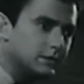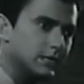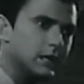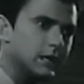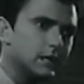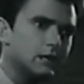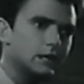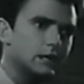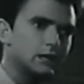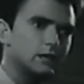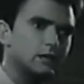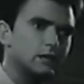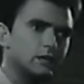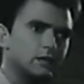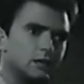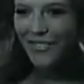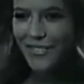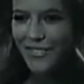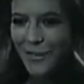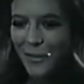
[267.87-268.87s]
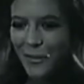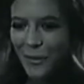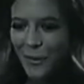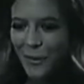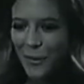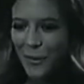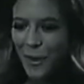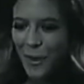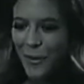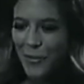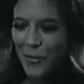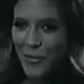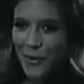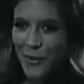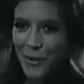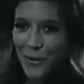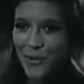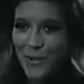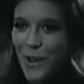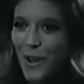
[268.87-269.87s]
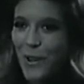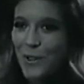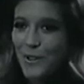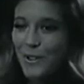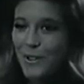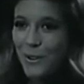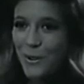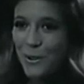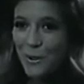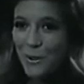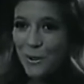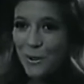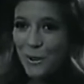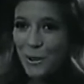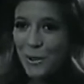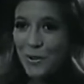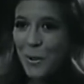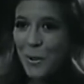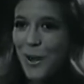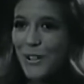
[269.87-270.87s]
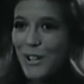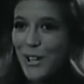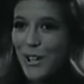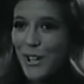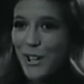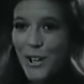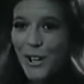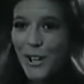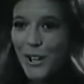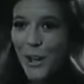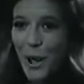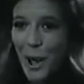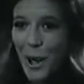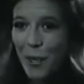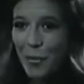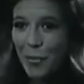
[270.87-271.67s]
yeah. Sounds as though you were expecting Anita